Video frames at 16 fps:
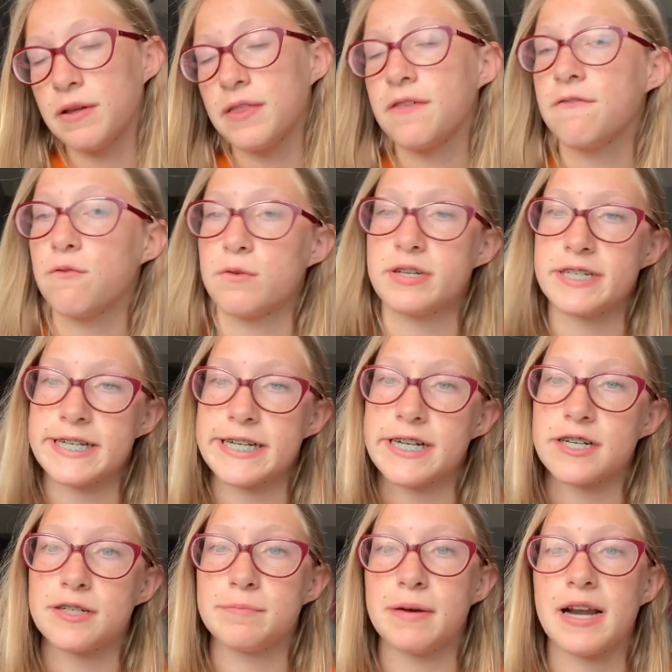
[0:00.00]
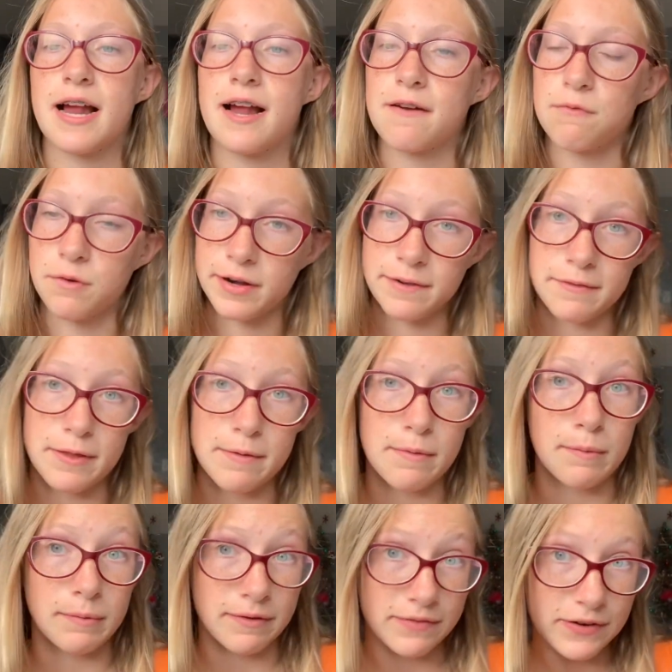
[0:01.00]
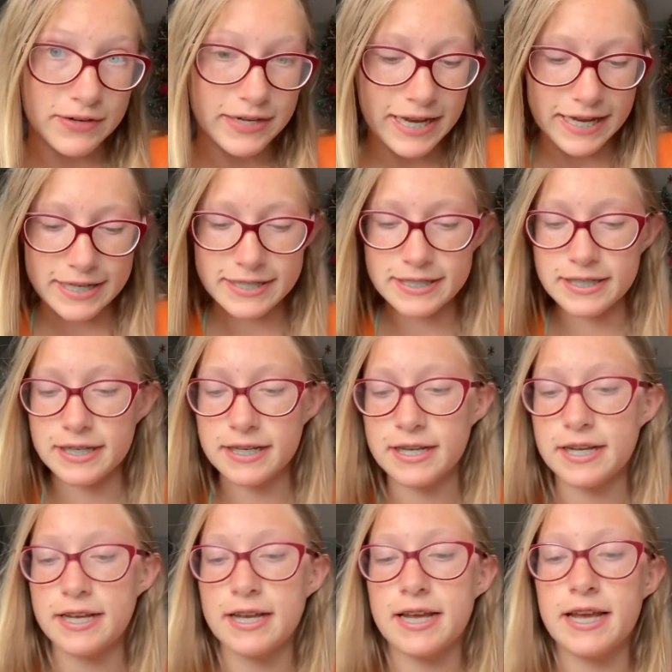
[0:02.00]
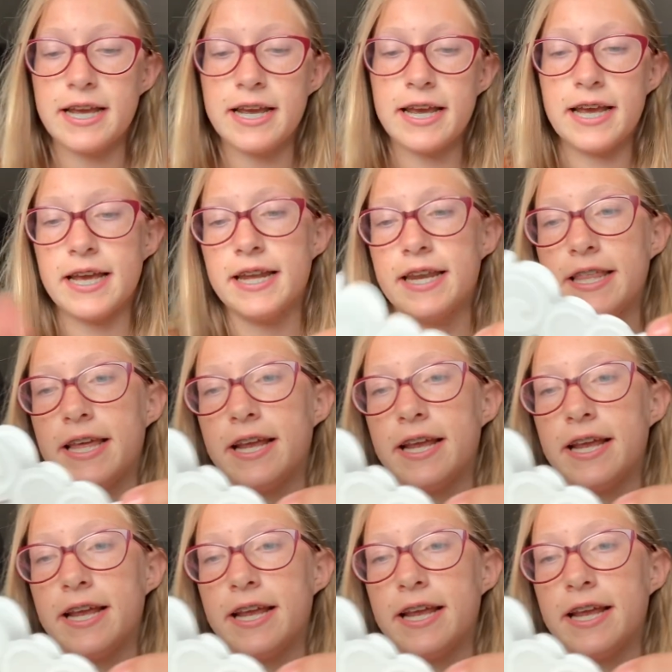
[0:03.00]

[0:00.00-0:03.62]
with four stickers, but I have one of them on my phone case. And